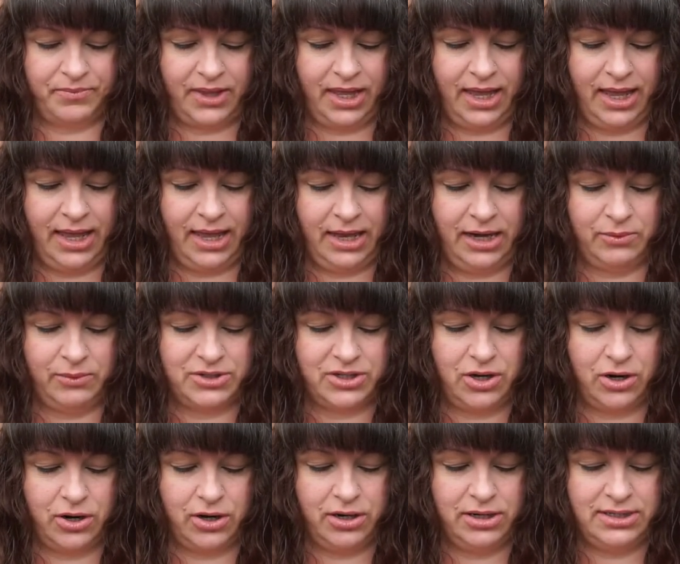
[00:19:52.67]
And it was
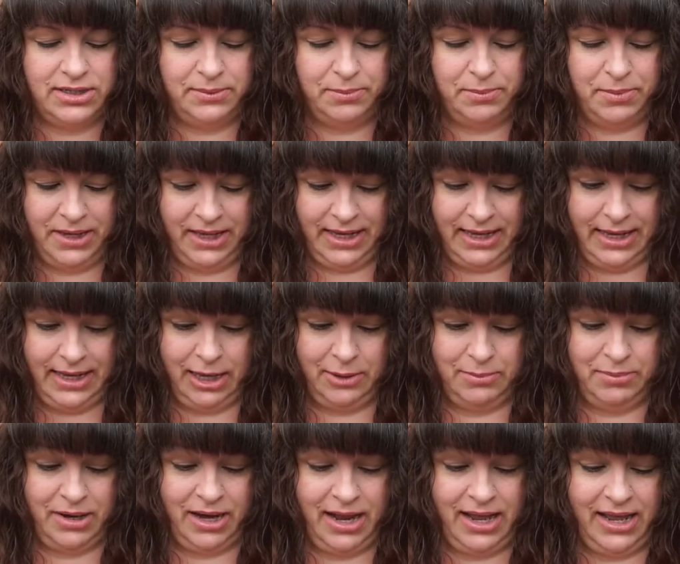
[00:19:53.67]
hard to pick,
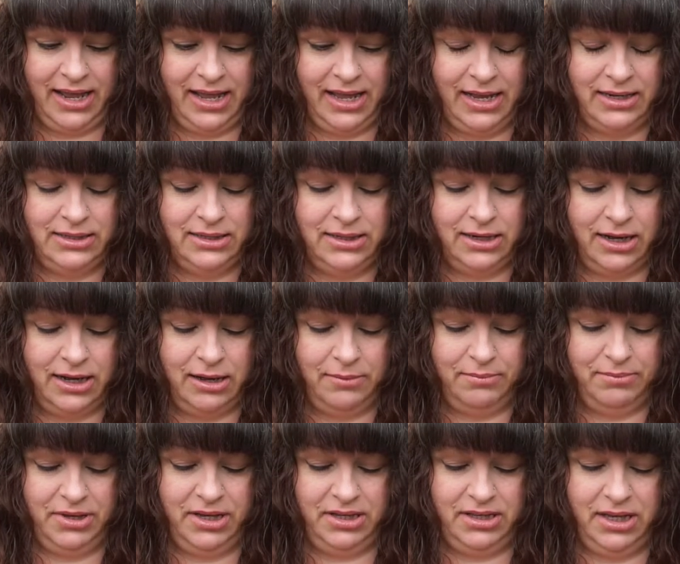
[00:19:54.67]
but I ended up
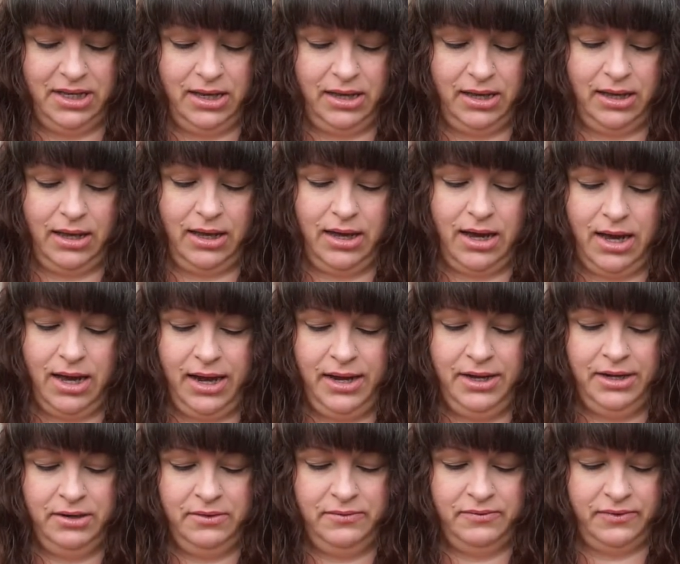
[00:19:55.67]
picking
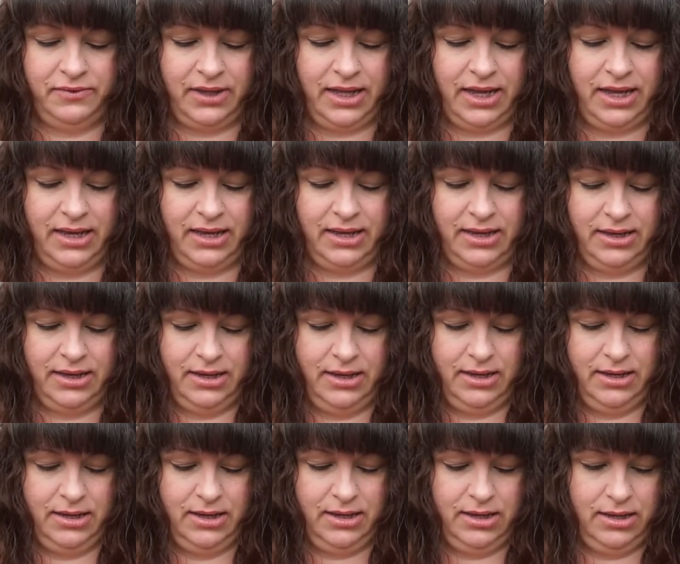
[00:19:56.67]
kind of like
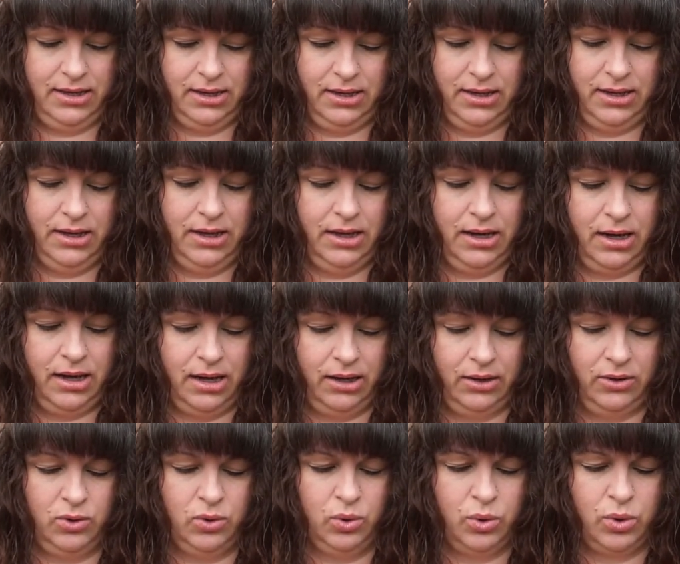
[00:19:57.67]
a
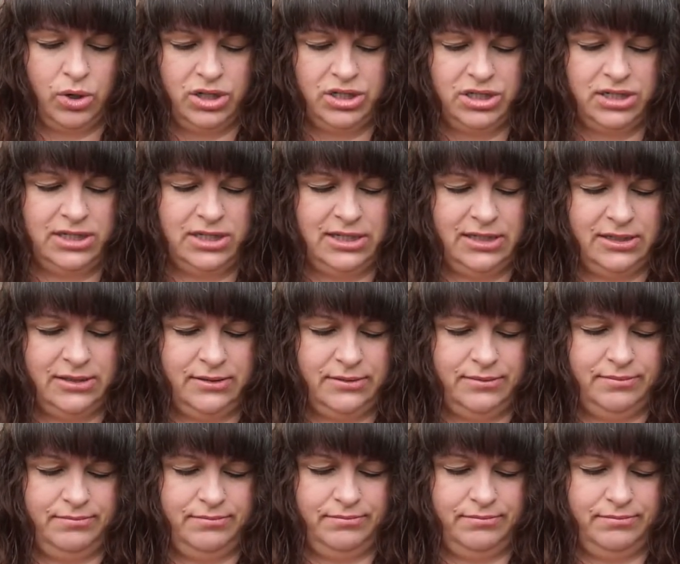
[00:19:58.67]
gorgeous,